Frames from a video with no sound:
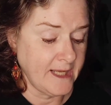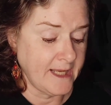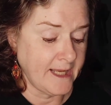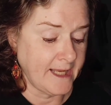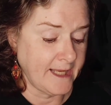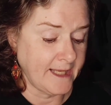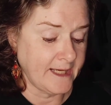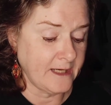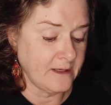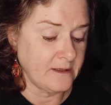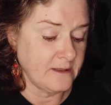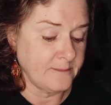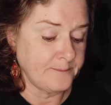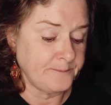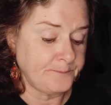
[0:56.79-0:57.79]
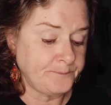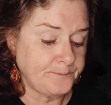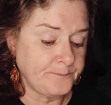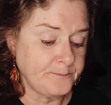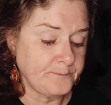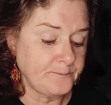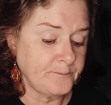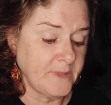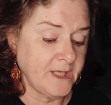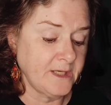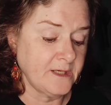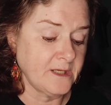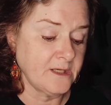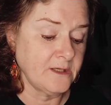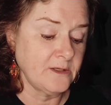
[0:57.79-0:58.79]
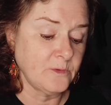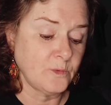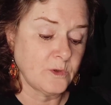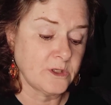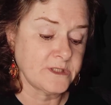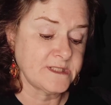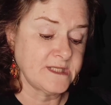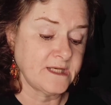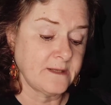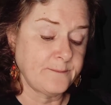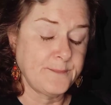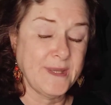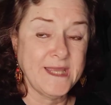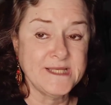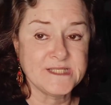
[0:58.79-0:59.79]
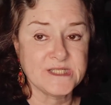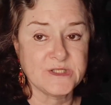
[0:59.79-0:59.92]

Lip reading: and Mina works in a pet